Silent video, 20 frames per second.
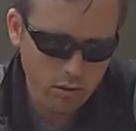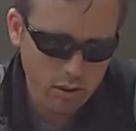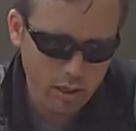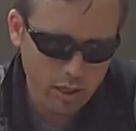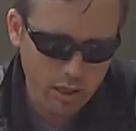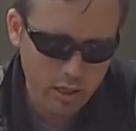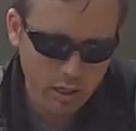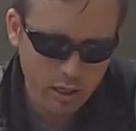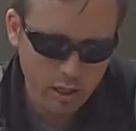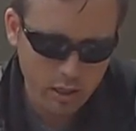
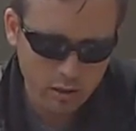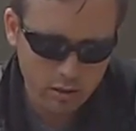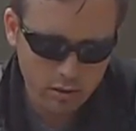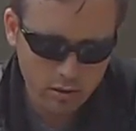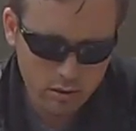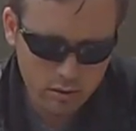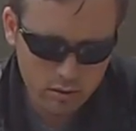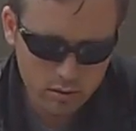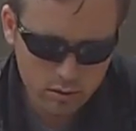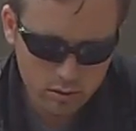And
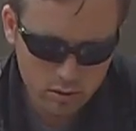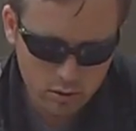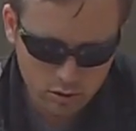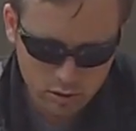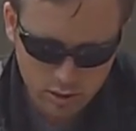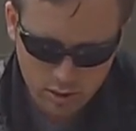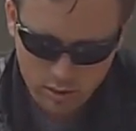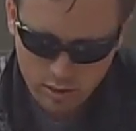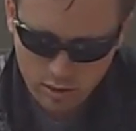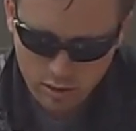so
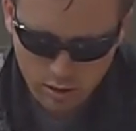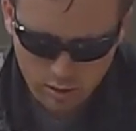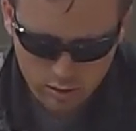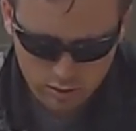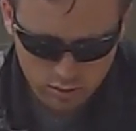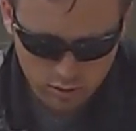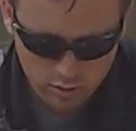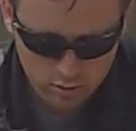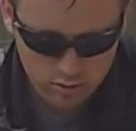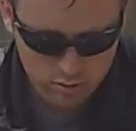then the dog
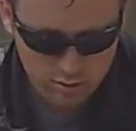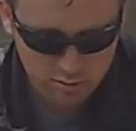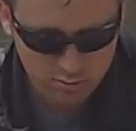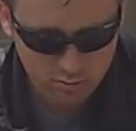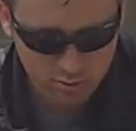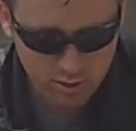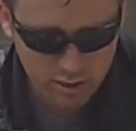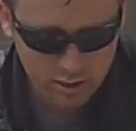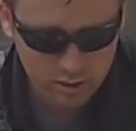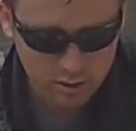starts to
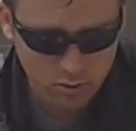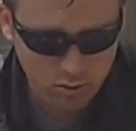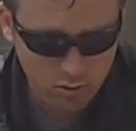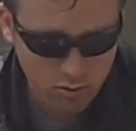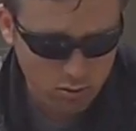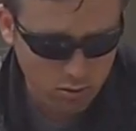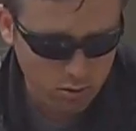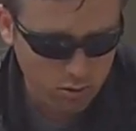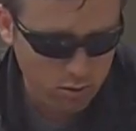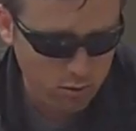
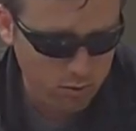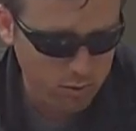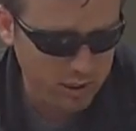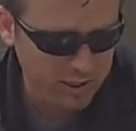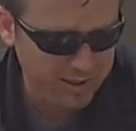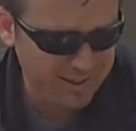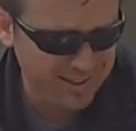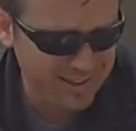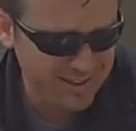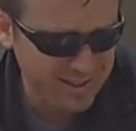ignore or be
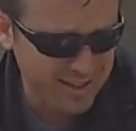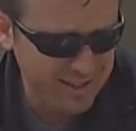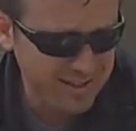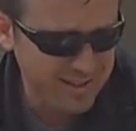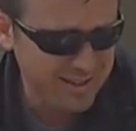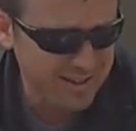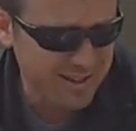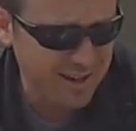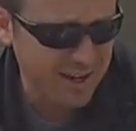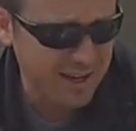
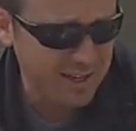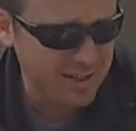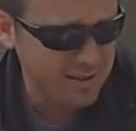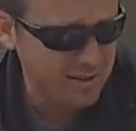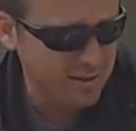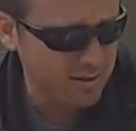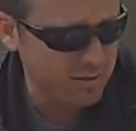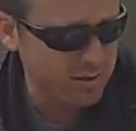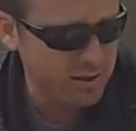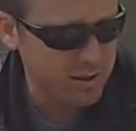
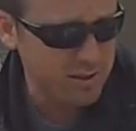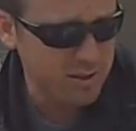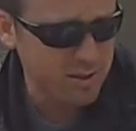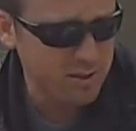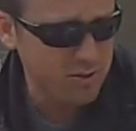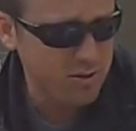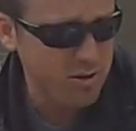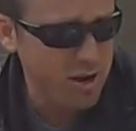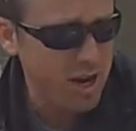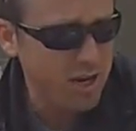desensitized to these
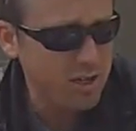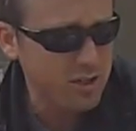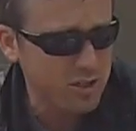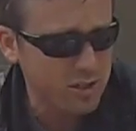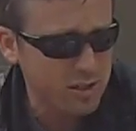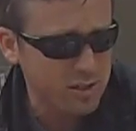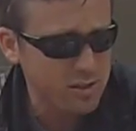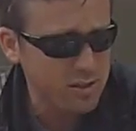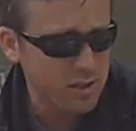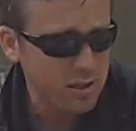
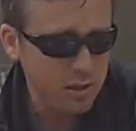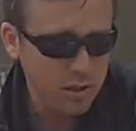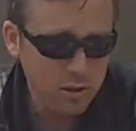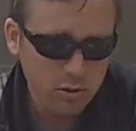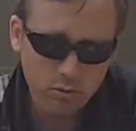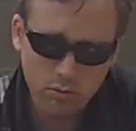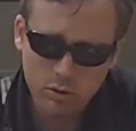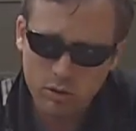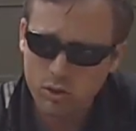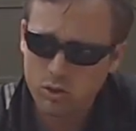distractions,
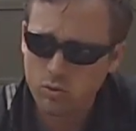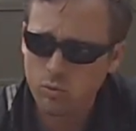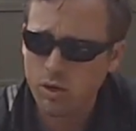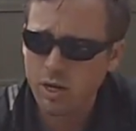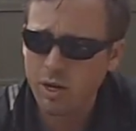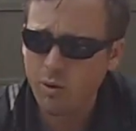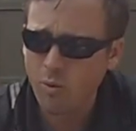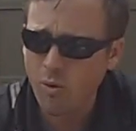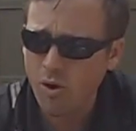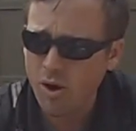which is what
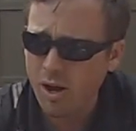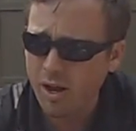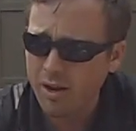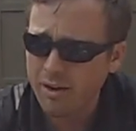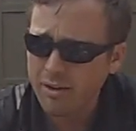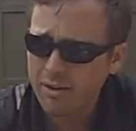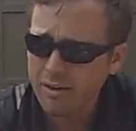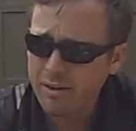I want.